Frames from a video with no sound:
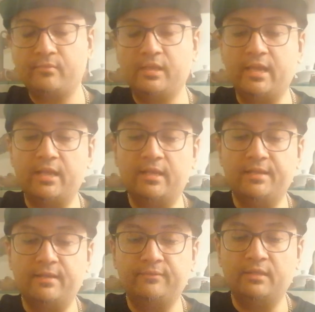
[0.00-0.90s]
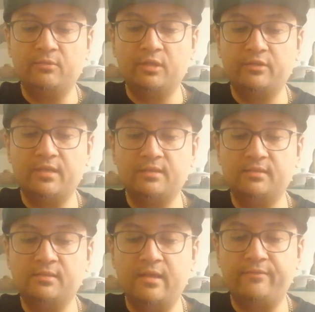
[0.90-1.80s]
Yeah, I definitely want to try
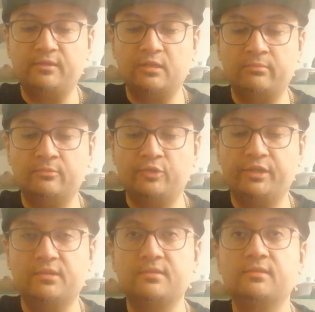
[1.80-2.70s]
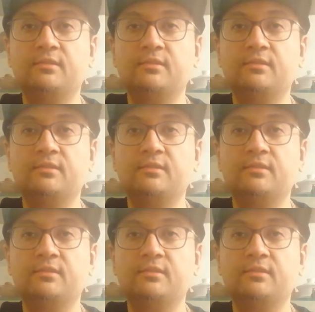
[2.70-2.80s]
this after a couple more years.